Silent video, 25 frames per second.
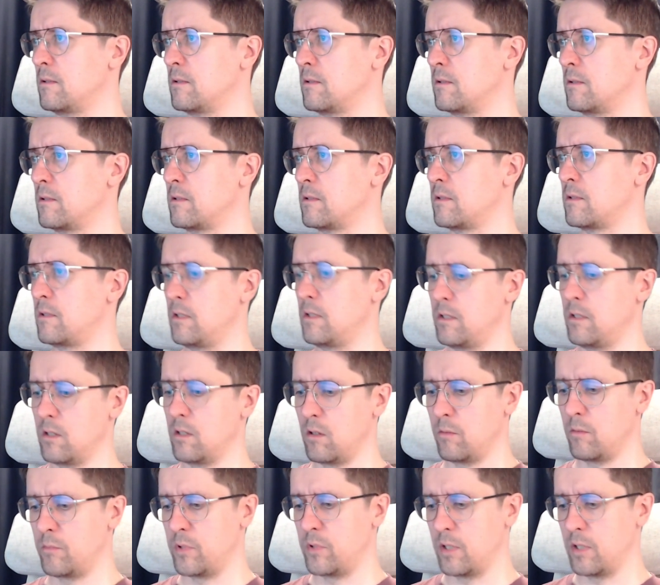C
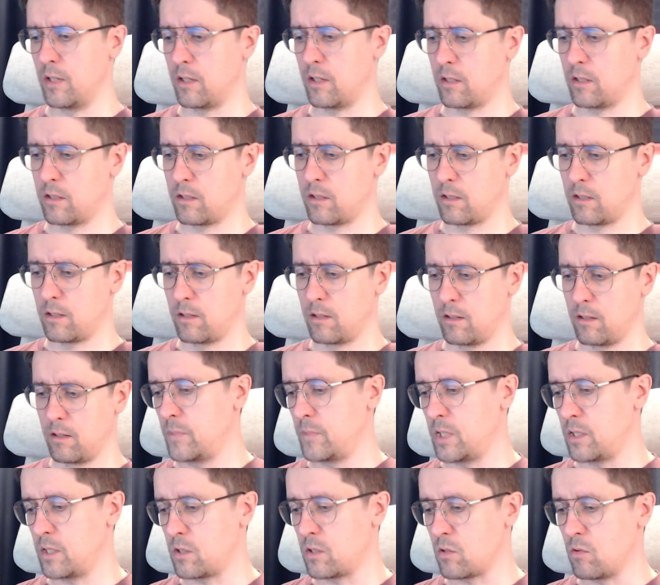object.
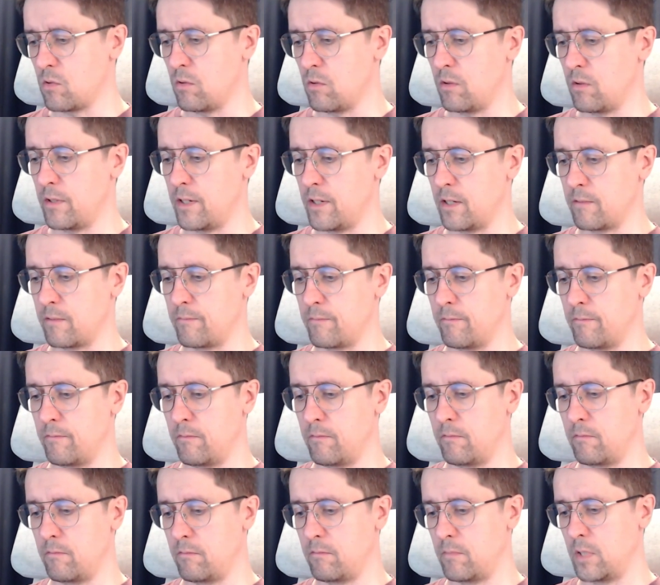Let's call that
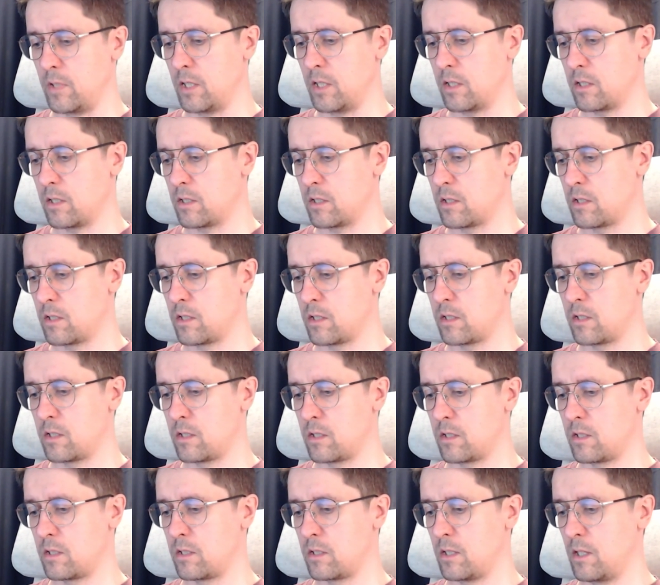
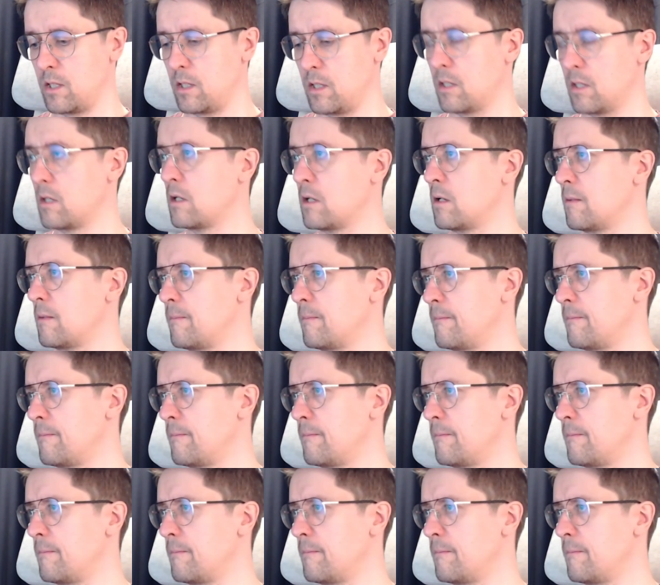Mixin